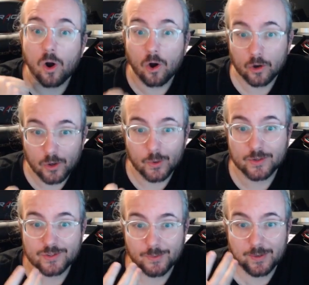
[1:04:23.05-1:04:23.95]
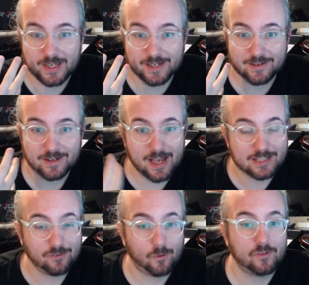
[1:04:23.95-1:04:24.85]
are going to be
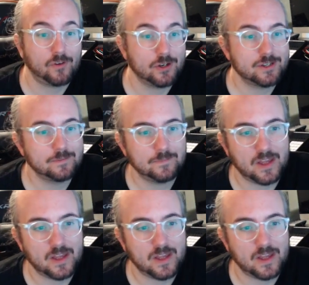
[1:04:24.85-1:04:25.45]
at the forefront.